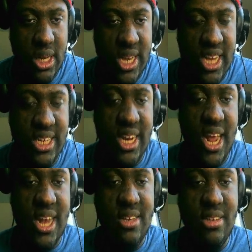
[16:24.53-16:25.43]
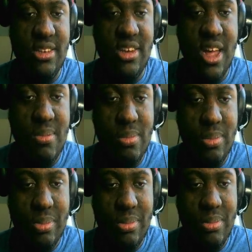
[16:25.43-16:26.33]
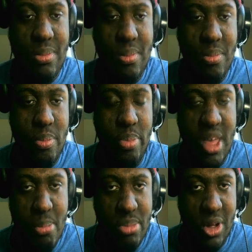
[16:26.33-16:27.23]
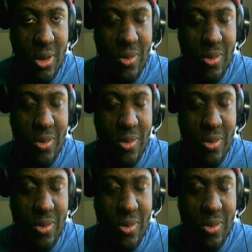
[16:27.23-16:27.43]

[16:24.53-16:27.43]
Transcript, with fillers: thanks to that dumb bimbo,